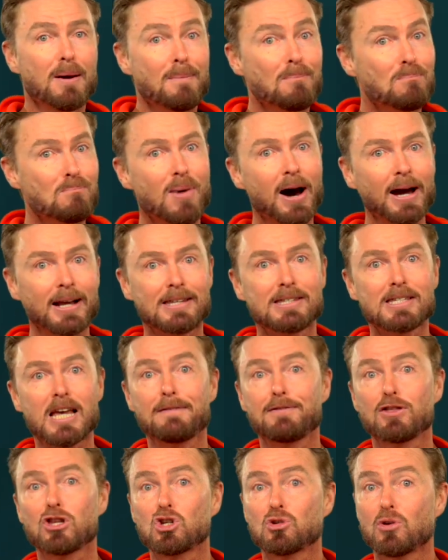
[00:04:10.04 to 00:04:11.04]
might
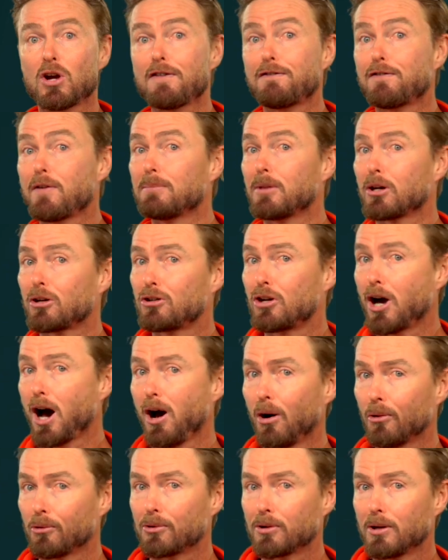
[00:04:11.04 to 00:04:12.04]
save the tree from the
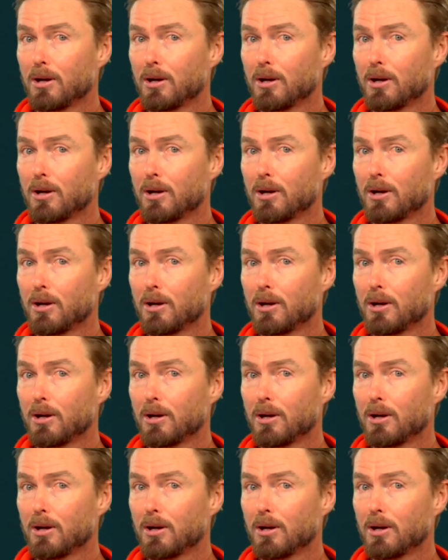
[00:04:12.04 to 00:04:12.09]
cold,